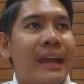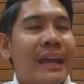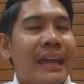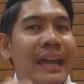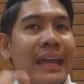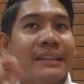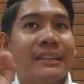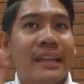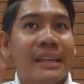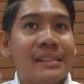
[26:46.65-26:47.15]

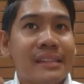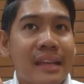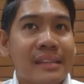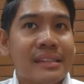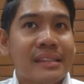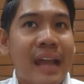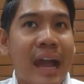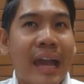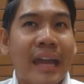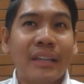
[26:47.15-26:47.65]
it is a
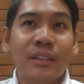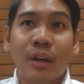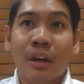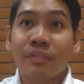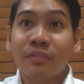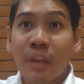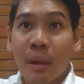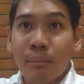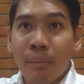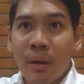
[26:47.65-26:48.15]
sign
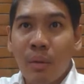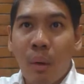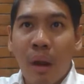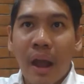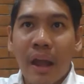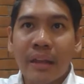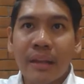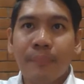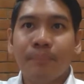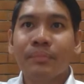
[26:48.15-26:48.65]
of number
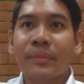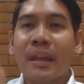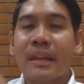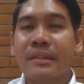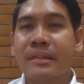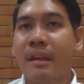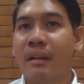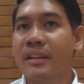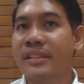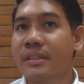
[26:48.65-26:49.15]
one,
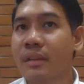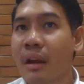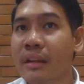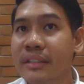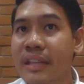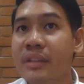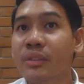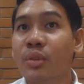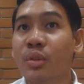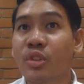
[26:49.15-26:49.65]
they're
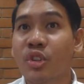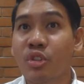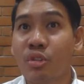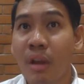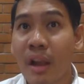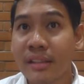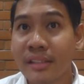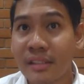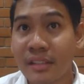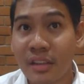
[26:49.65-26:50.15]
starting to
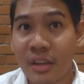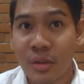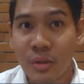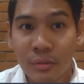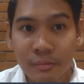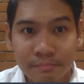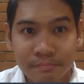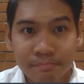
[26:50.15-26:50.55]
trust you